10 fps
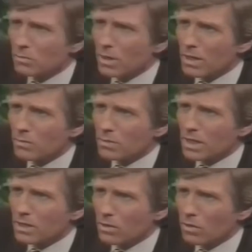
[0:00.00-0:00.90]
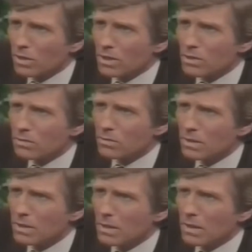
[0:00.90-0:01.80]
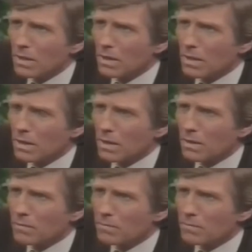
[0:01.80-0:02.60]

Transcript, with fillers: aware? Were they calling you? uh,